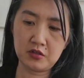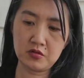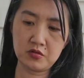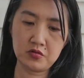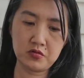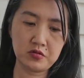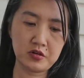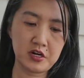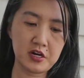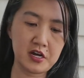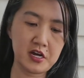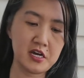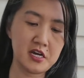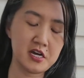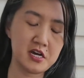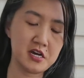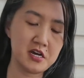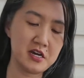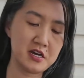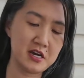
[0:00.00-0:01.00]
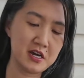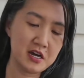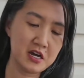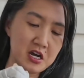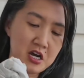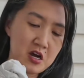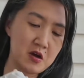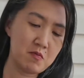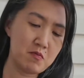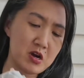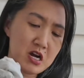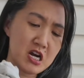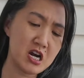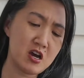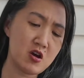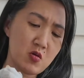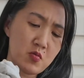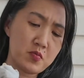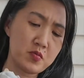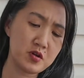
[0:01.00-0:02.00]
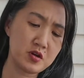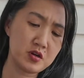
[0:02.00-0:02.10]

All right, might help.